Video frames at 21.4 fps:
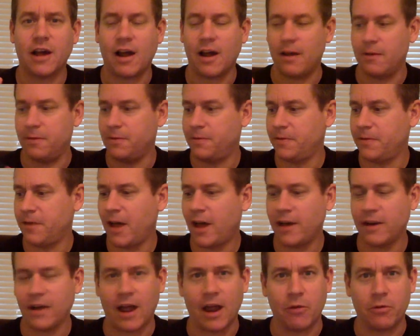I
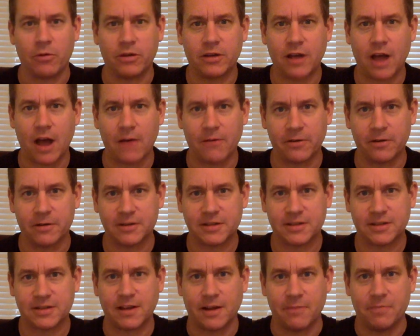thought I would cover
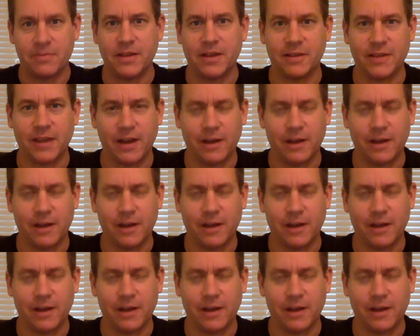something